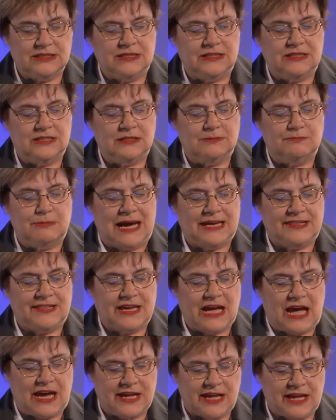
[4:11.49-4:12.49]
by
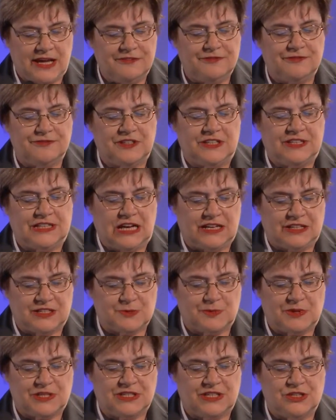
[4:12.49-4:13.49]
the IF, Italian
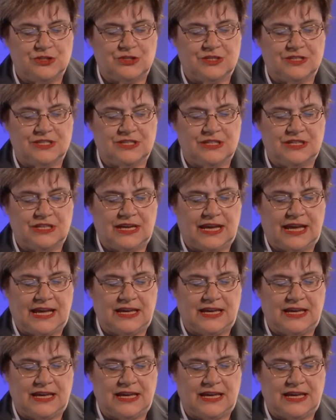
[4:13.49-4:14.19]
Space Agency,